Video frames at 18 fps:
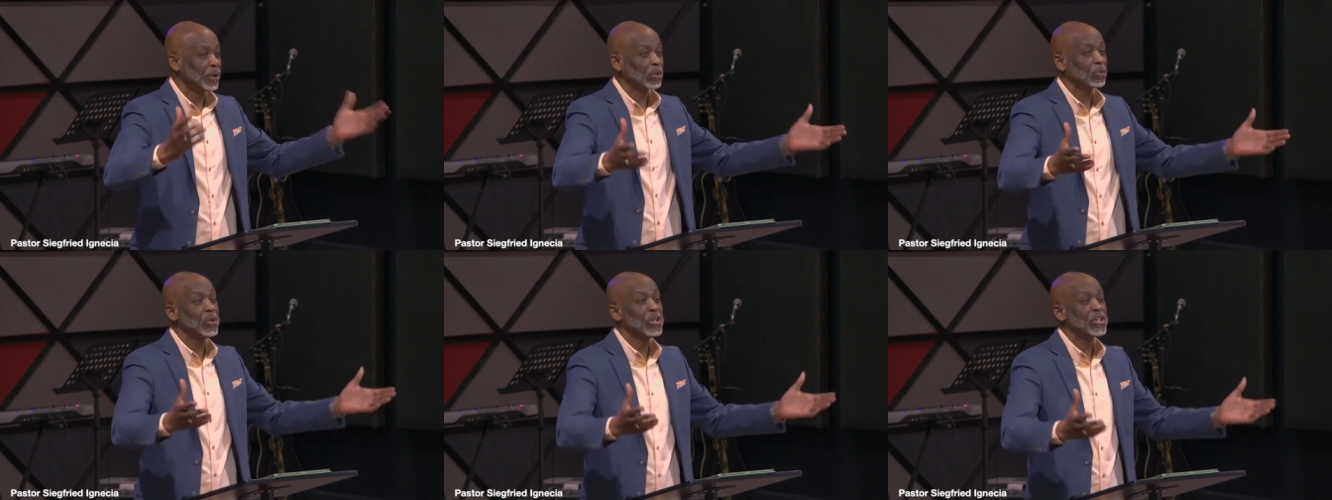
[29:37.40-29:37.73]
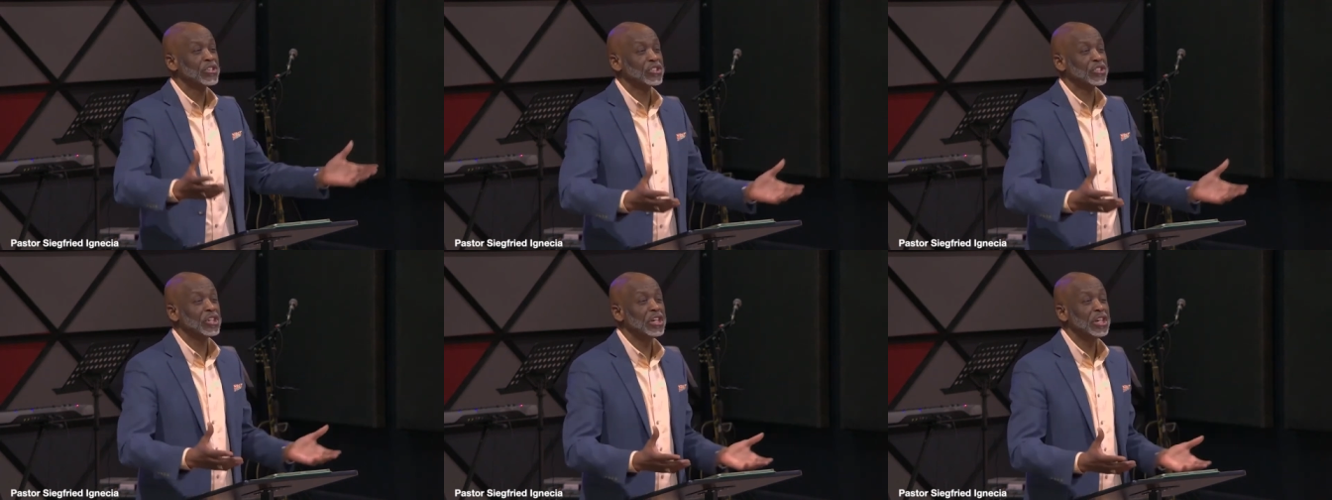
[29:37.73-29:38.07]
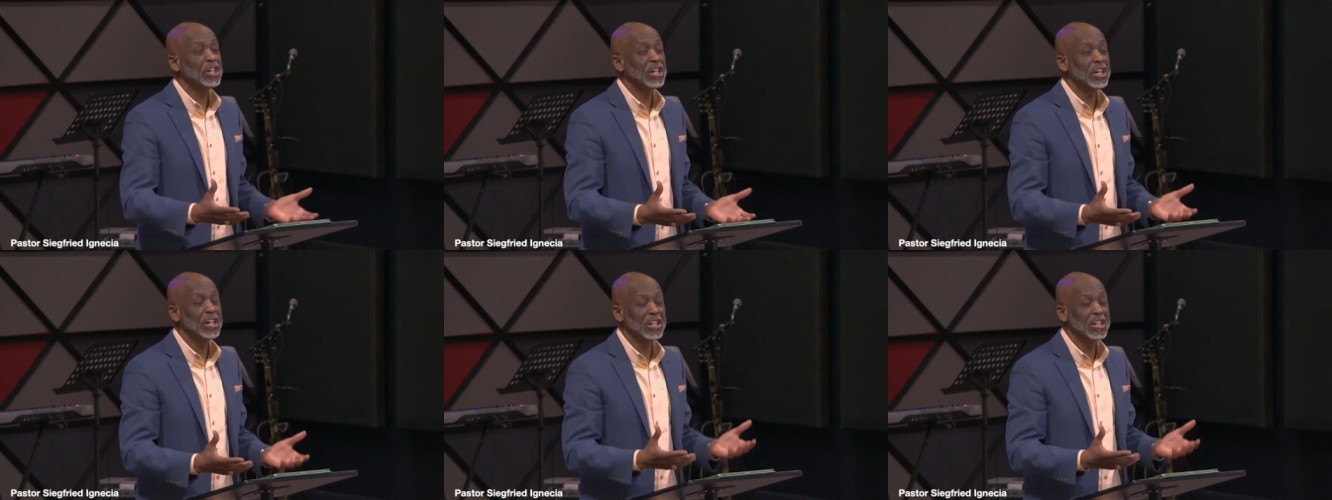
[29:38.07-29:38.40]
But we
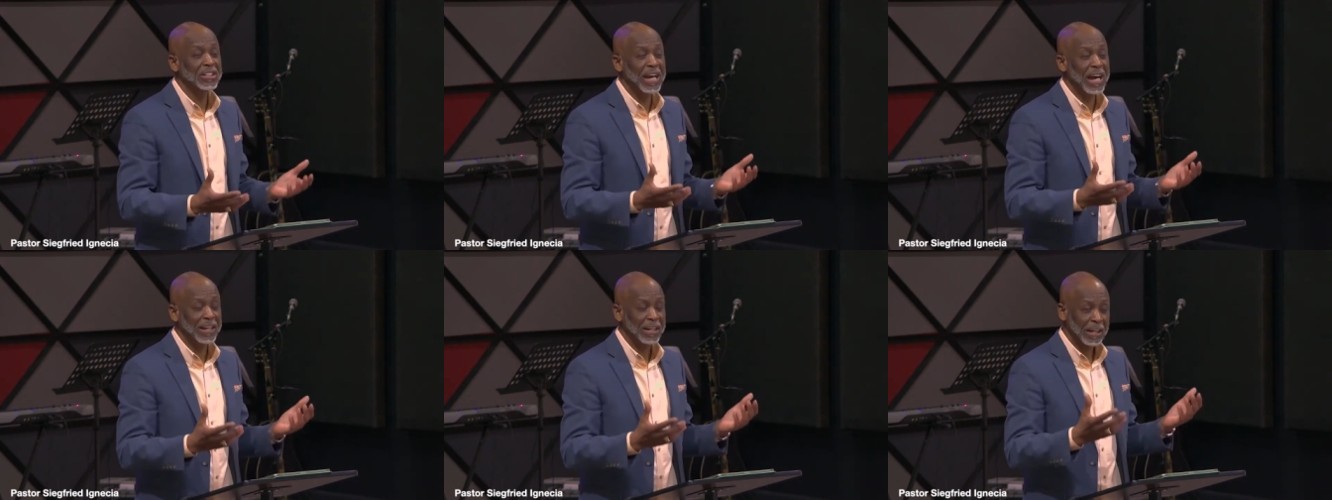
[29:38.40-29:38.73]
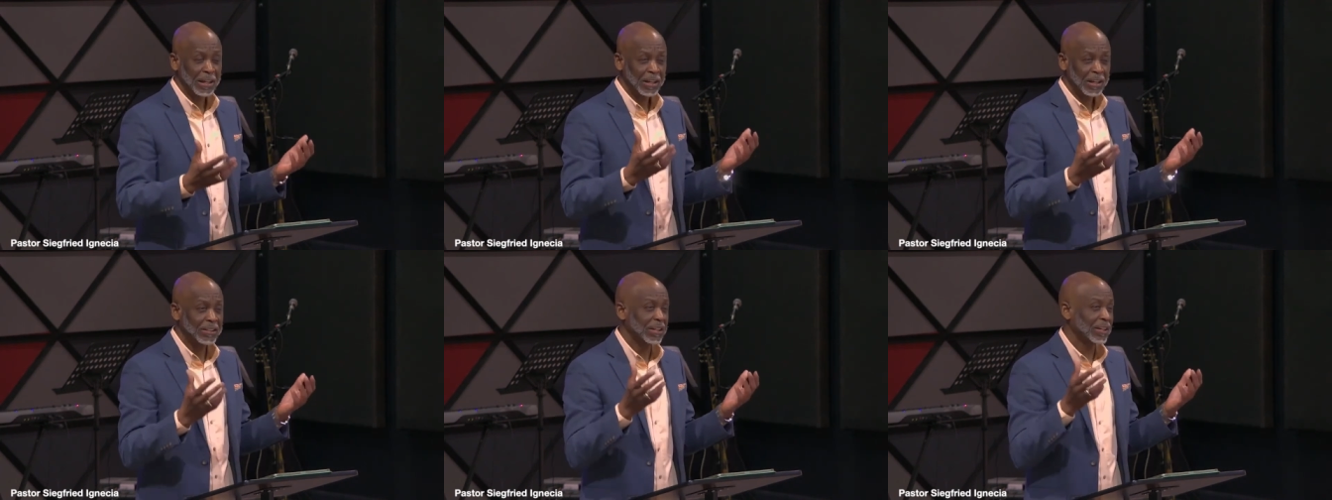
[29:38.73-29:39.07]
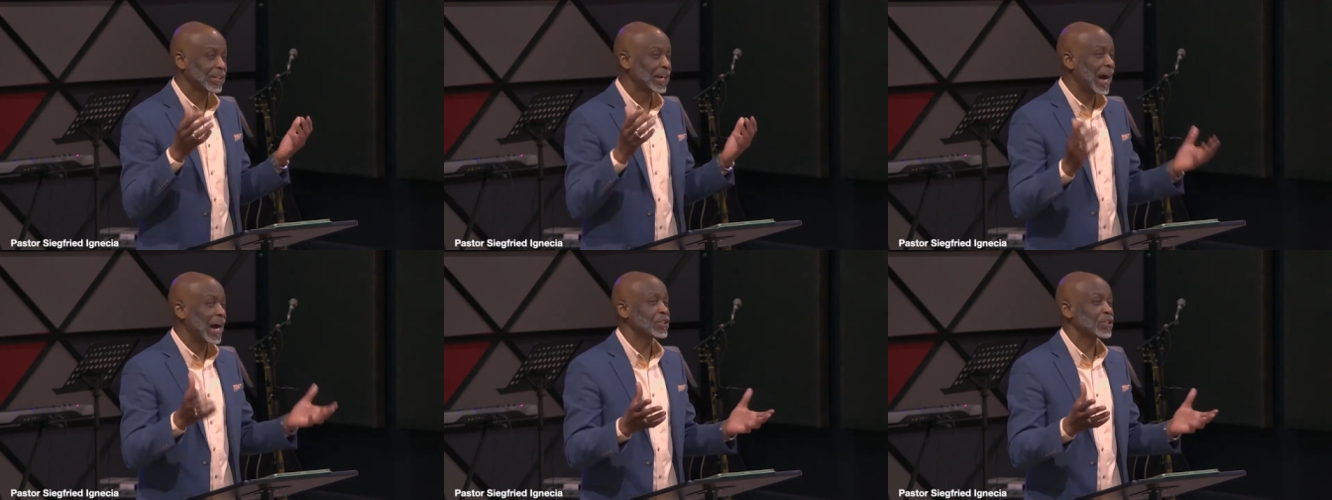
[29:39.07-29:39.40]
see that
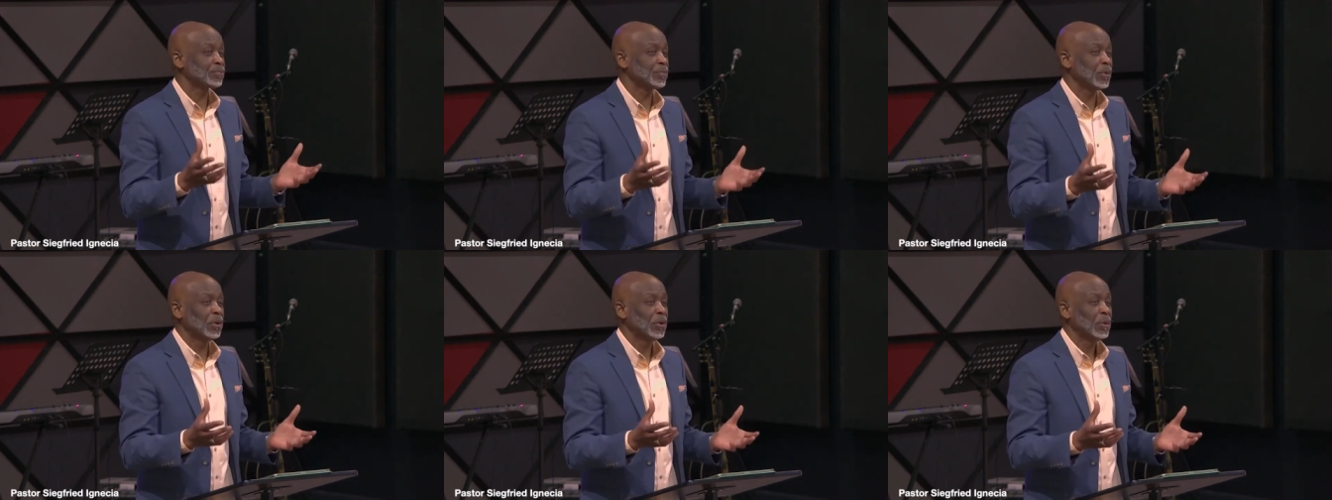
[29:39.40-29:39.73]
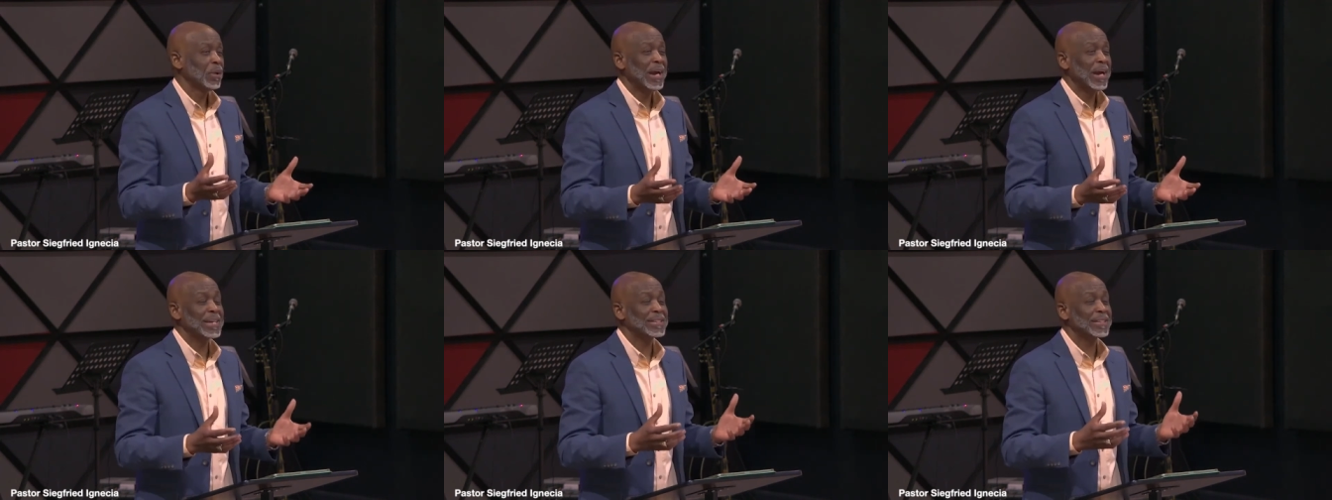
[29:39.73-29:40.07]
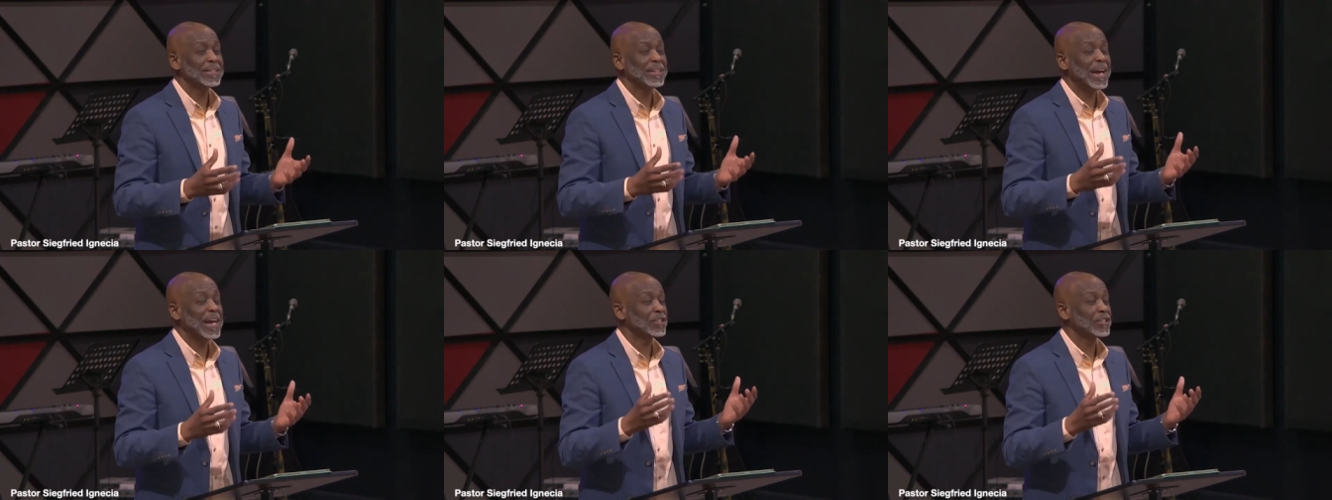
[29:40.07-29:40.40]
the gospel
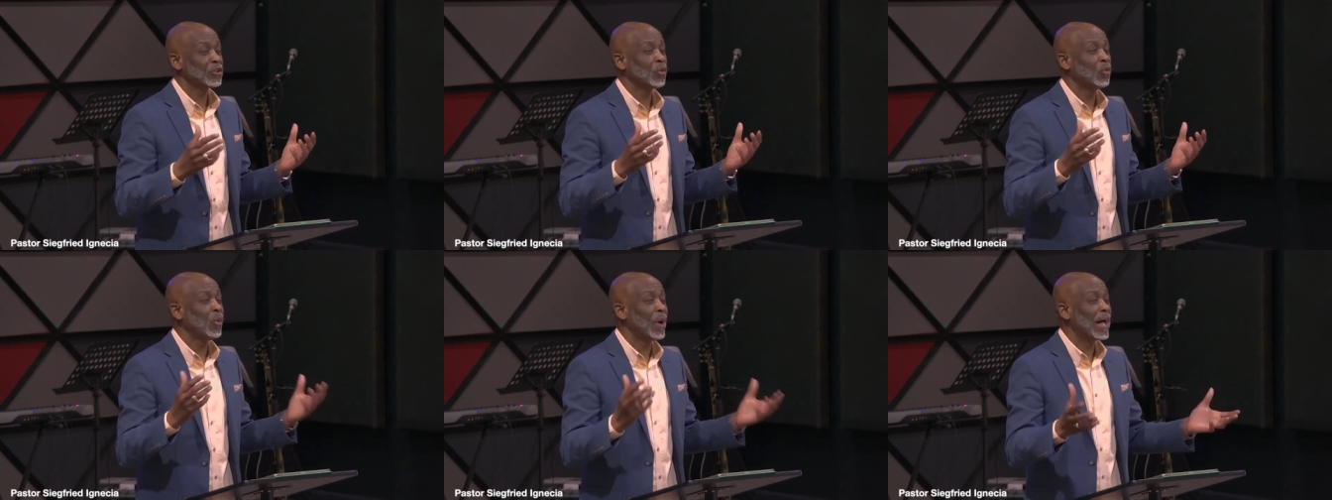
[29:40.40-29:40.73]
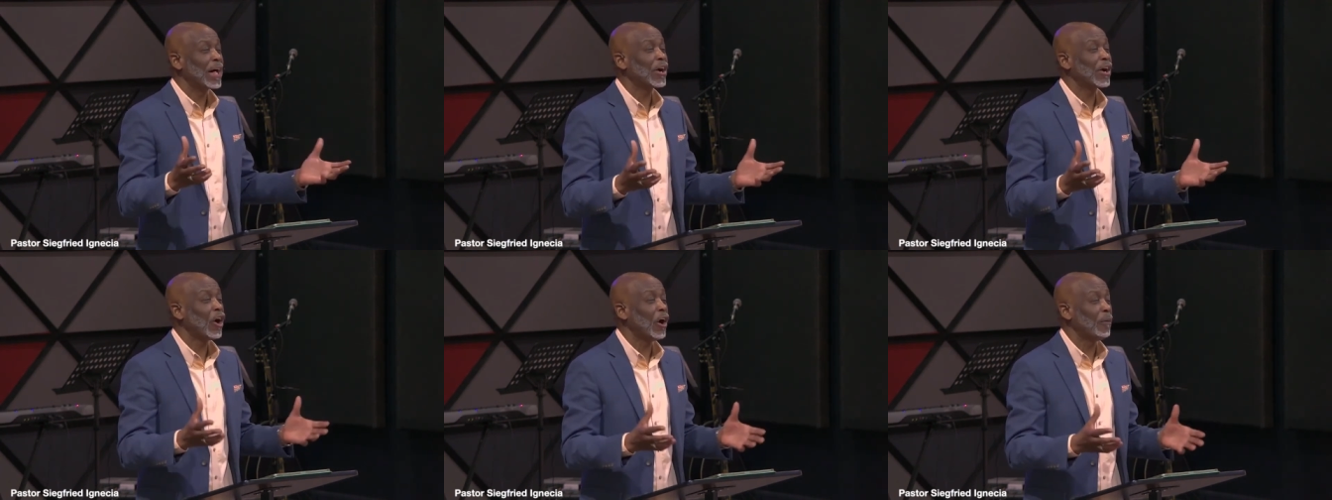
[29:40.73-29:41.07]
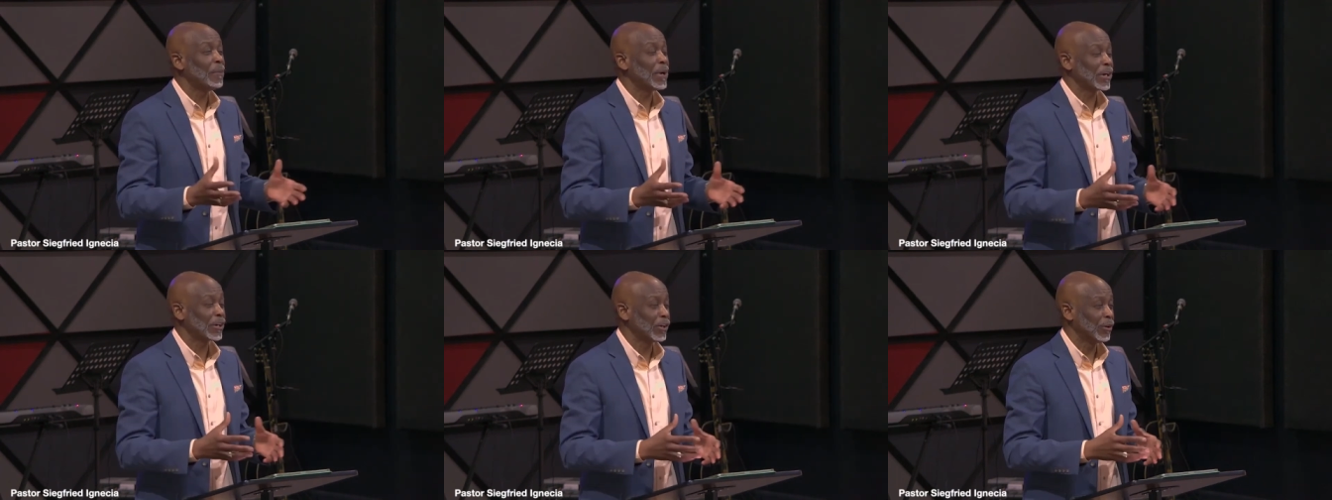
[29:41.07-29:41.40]
isn't as
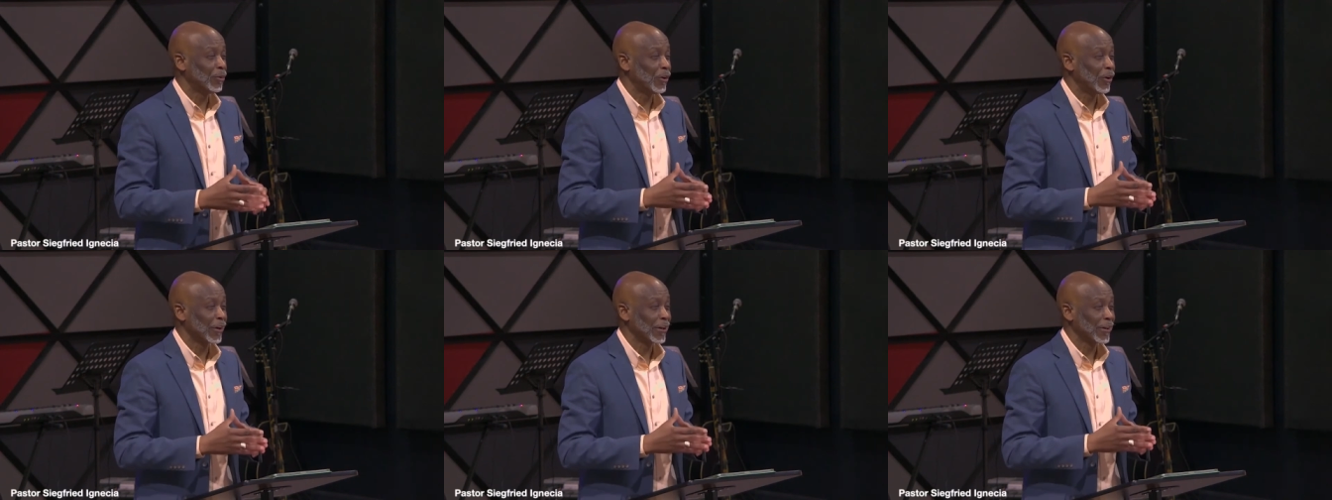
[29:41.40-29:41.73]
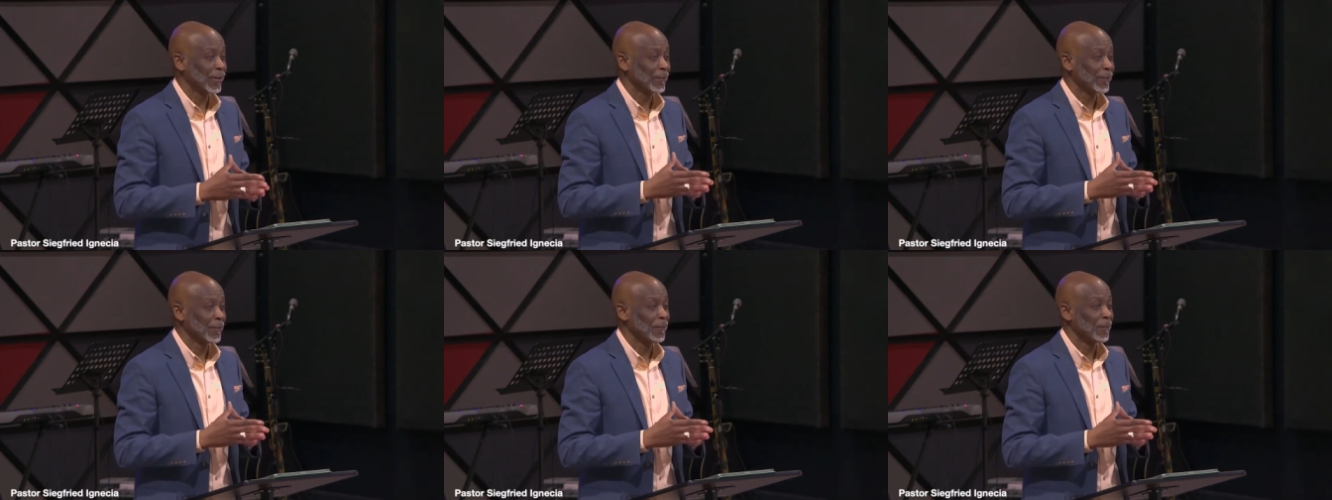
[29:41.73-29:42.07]
welcoming no more.